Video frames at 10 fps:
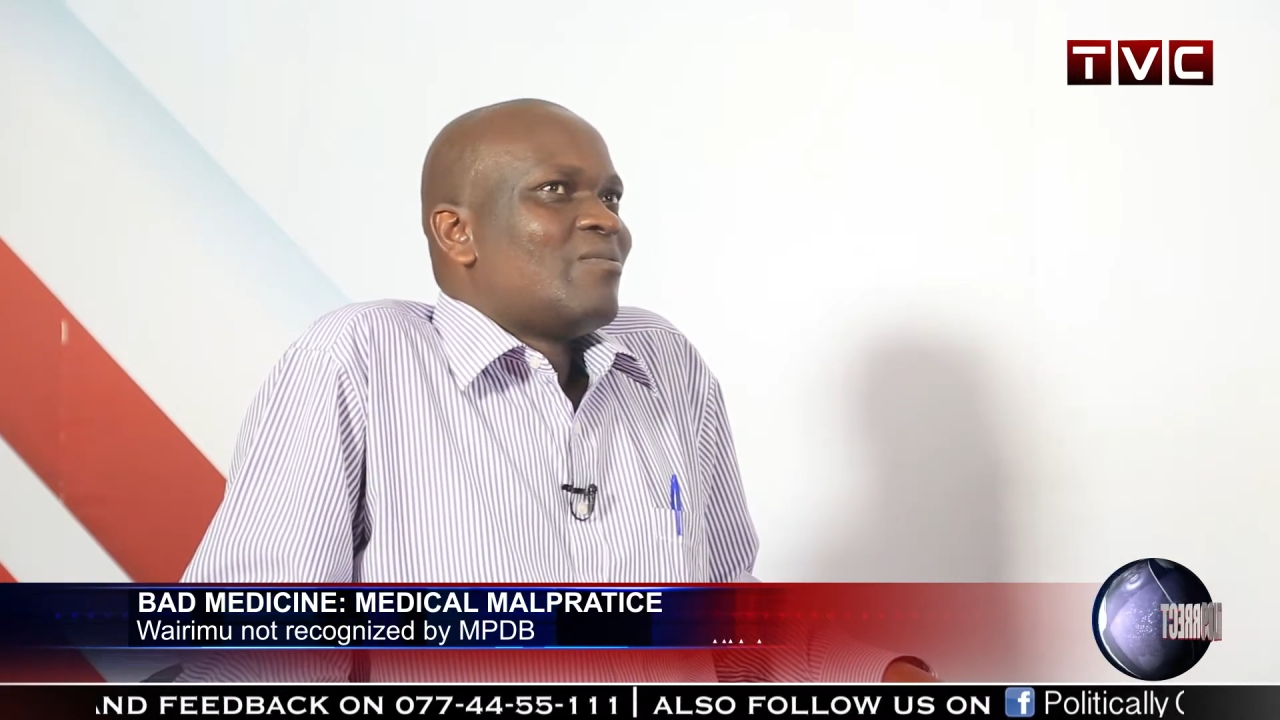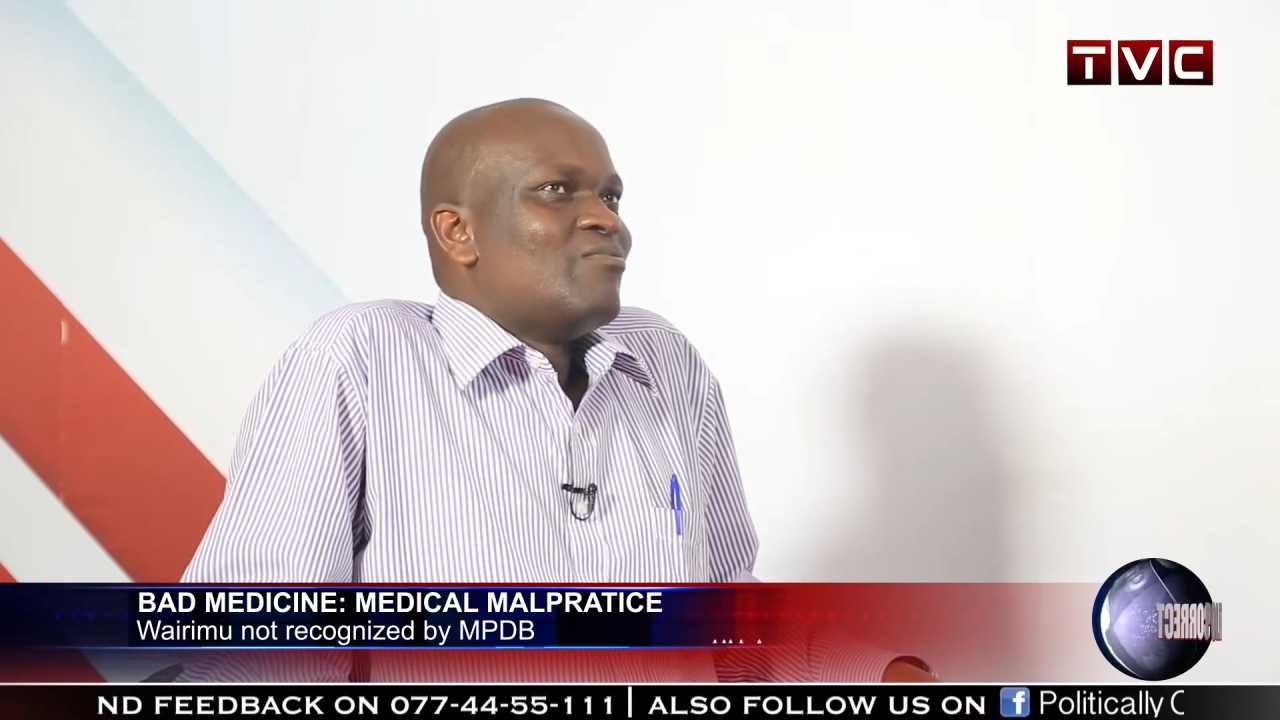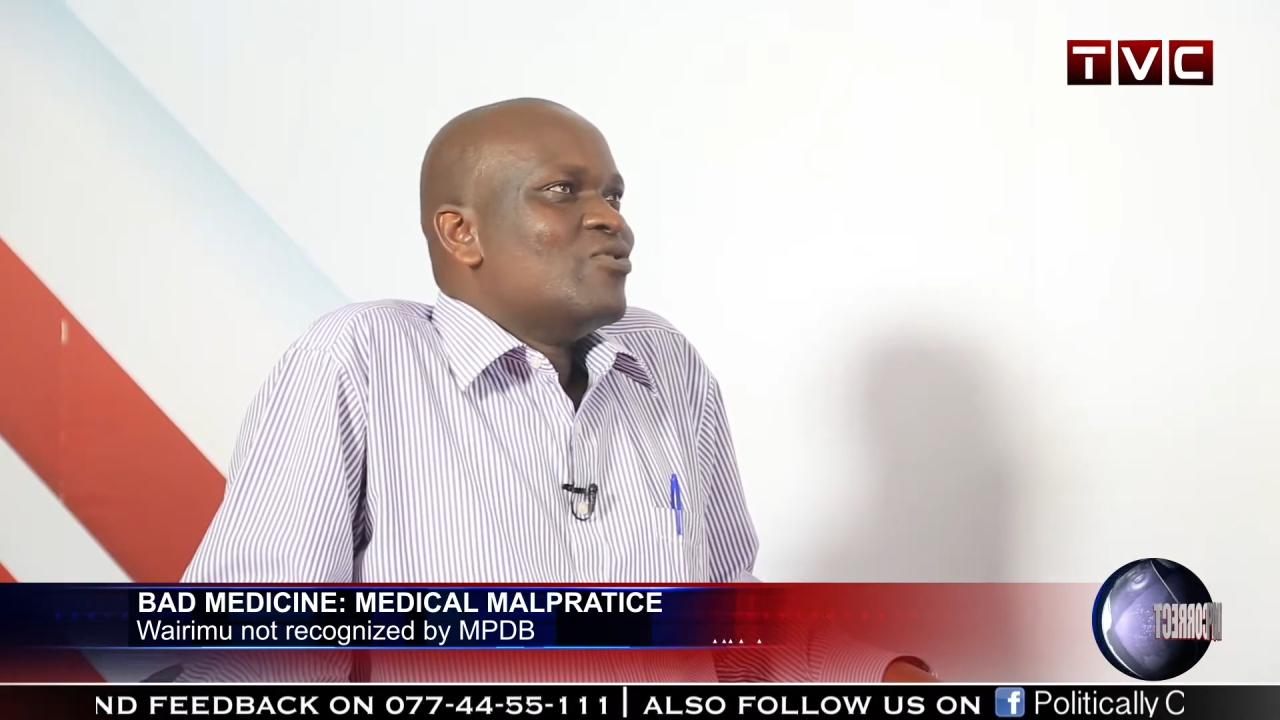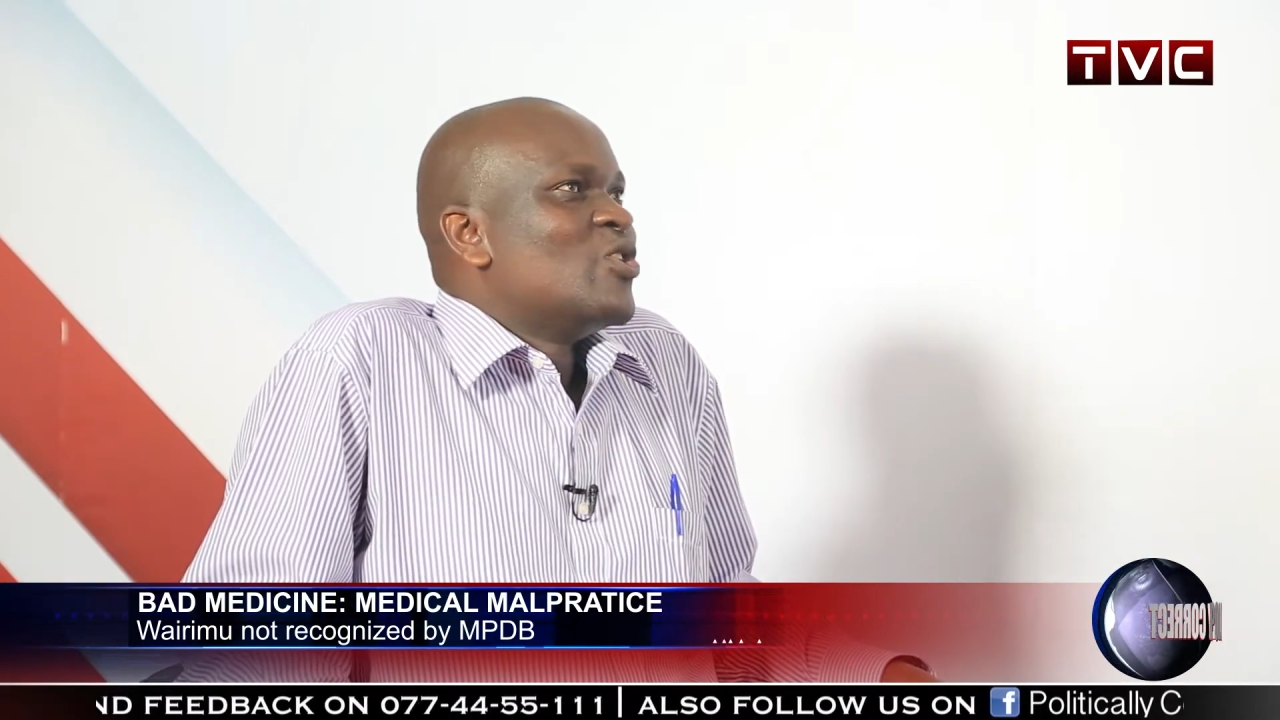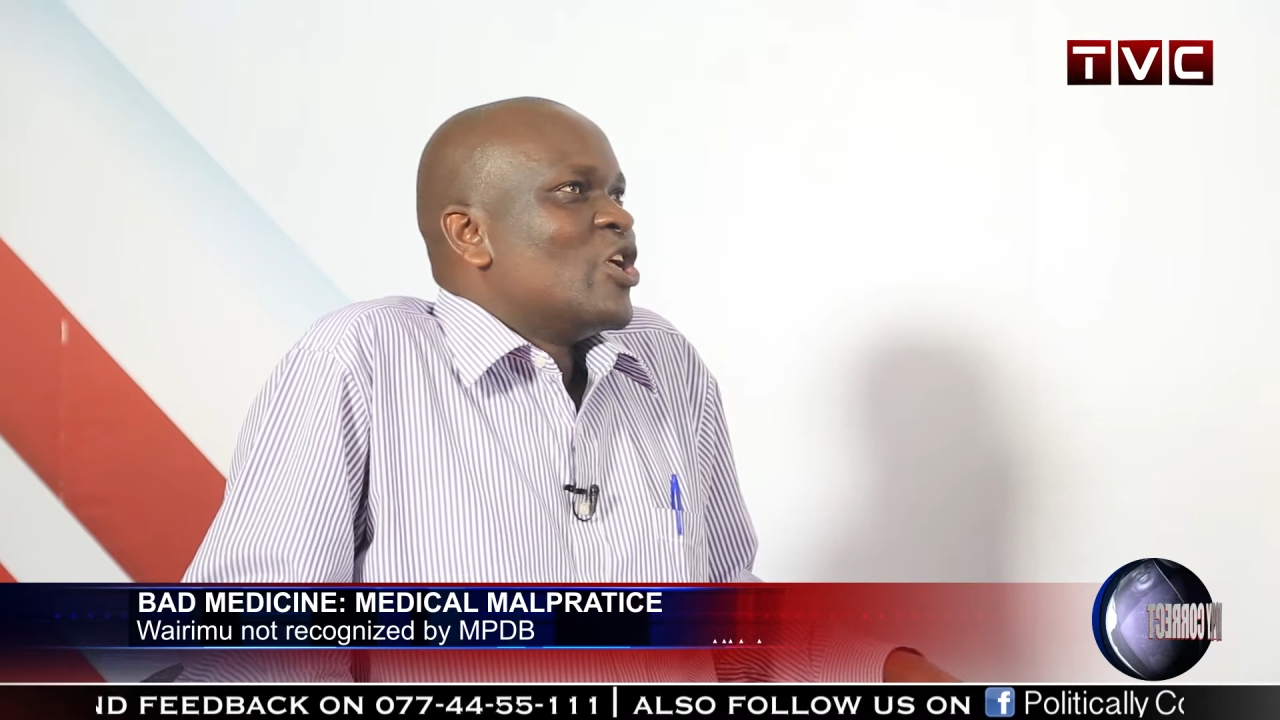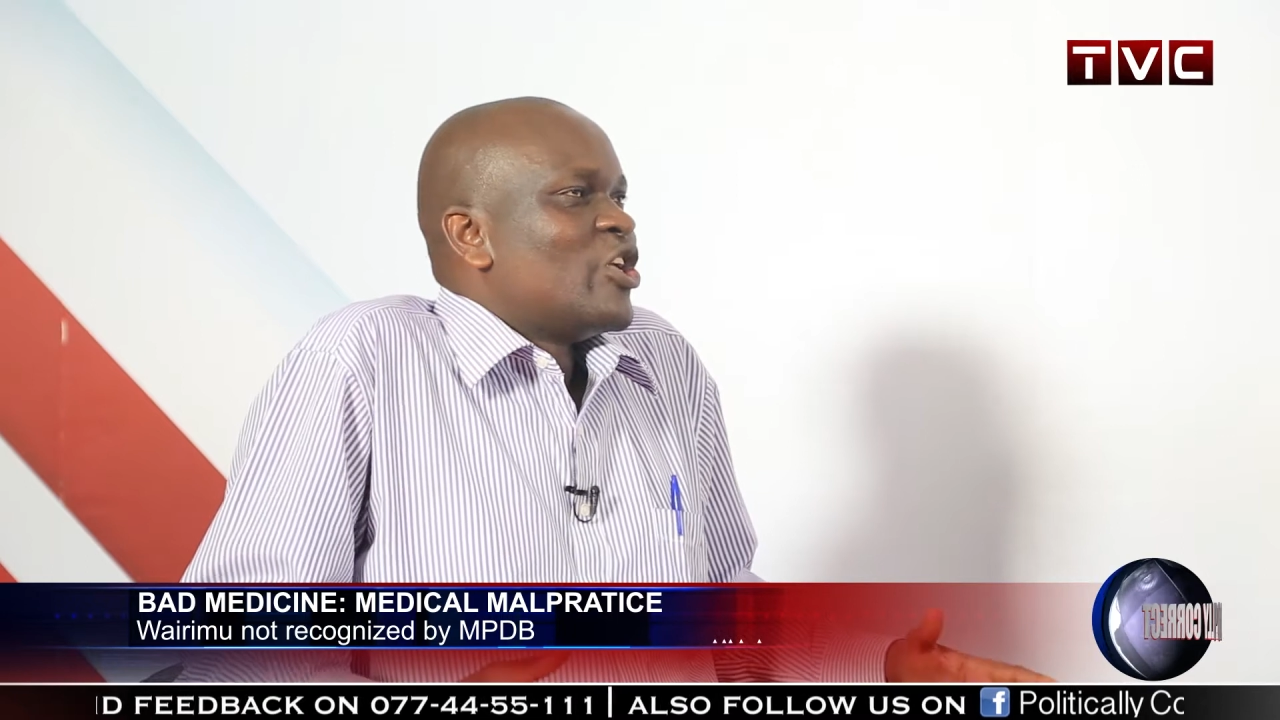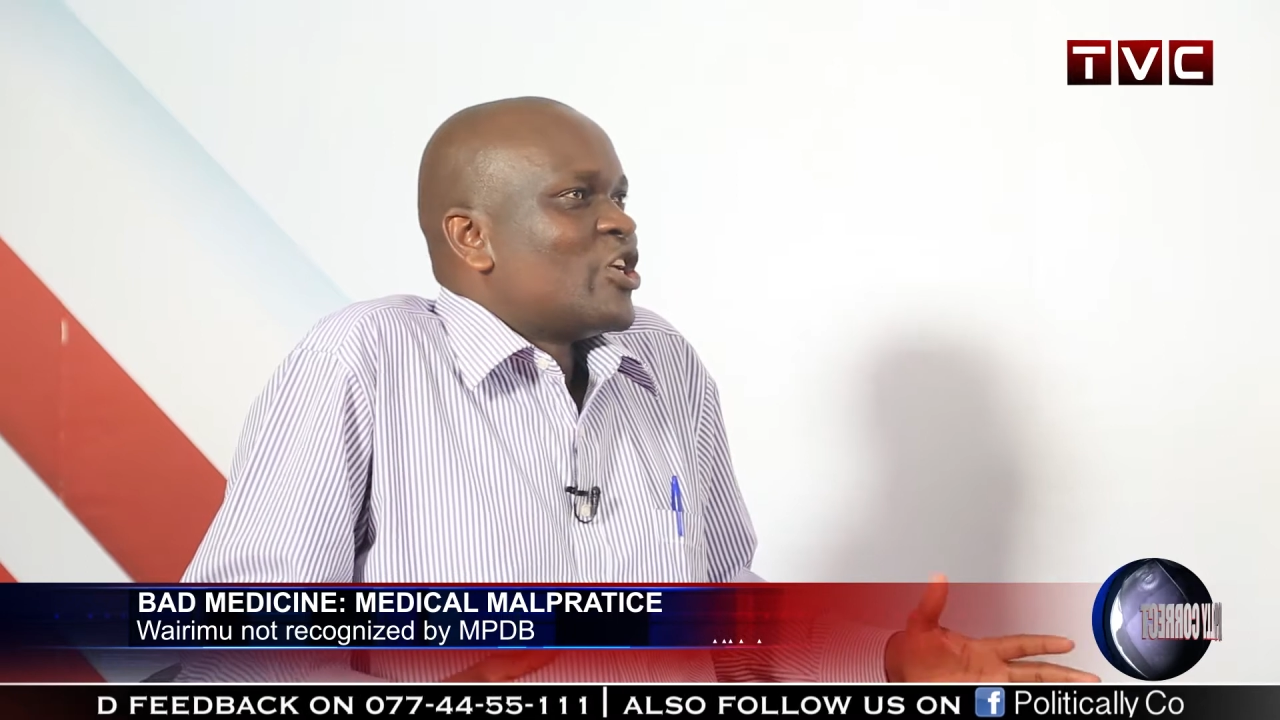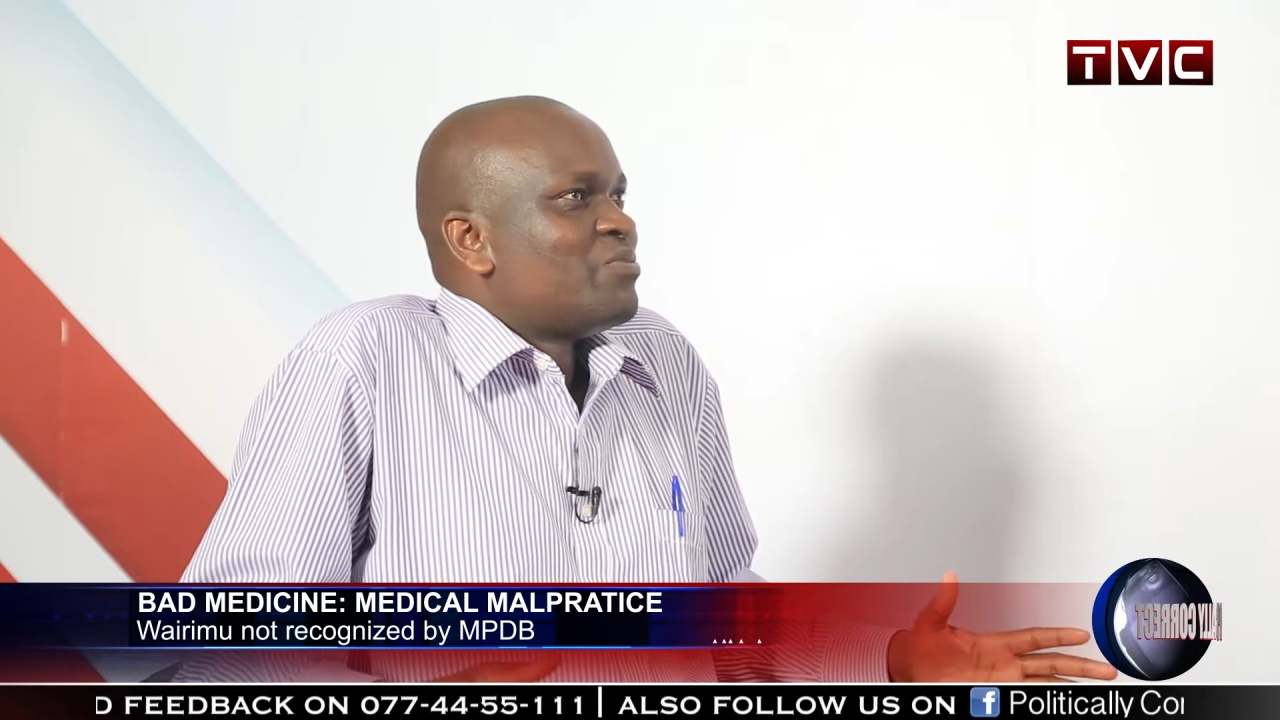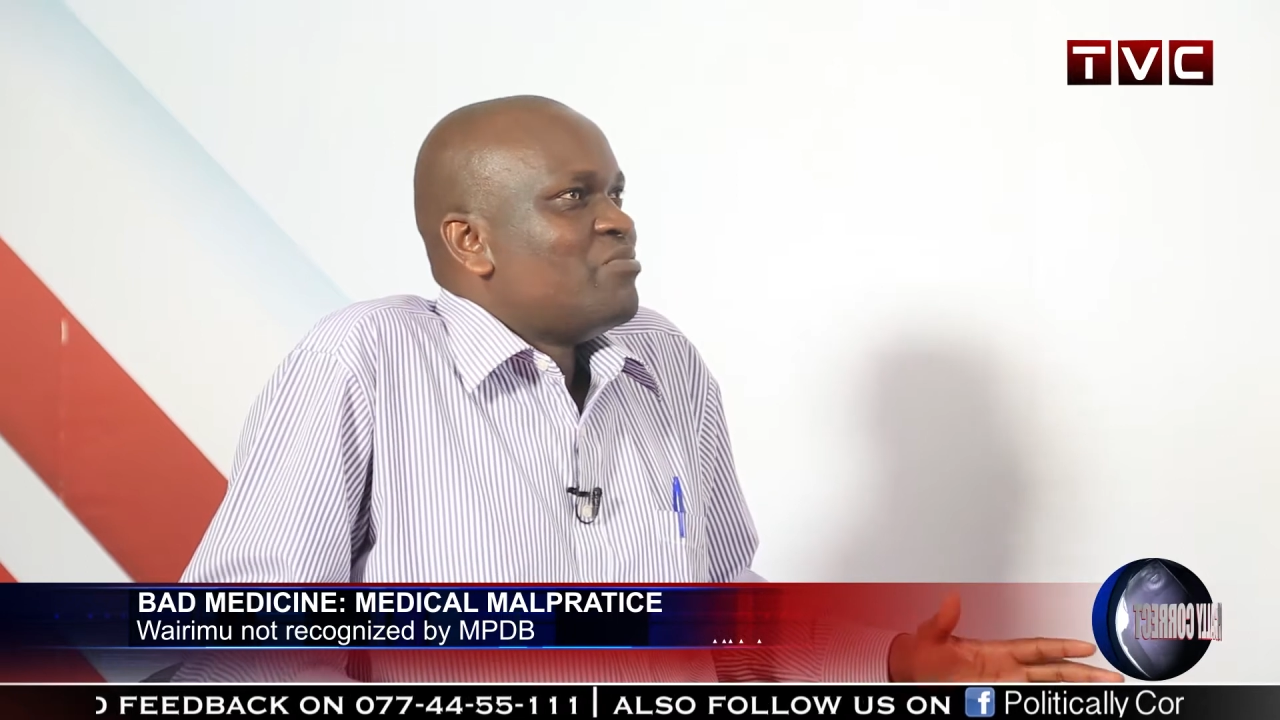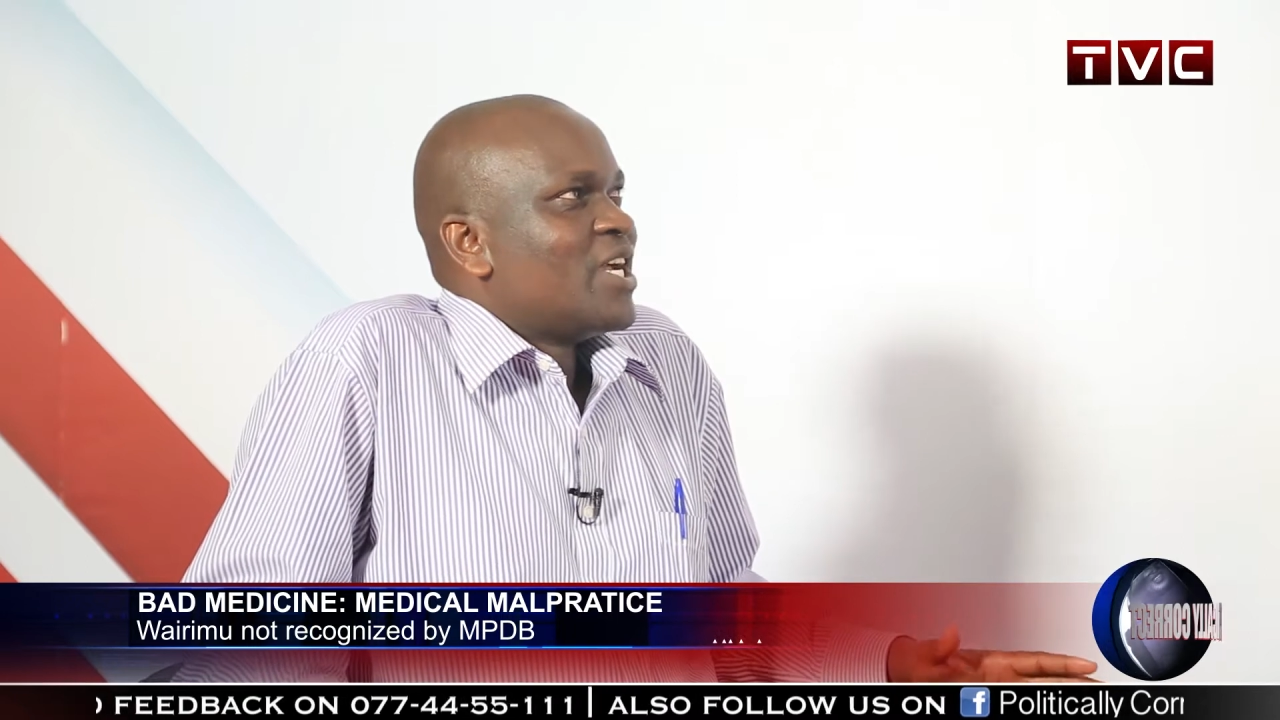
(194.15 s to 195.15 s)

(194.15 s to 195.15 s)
Mugo not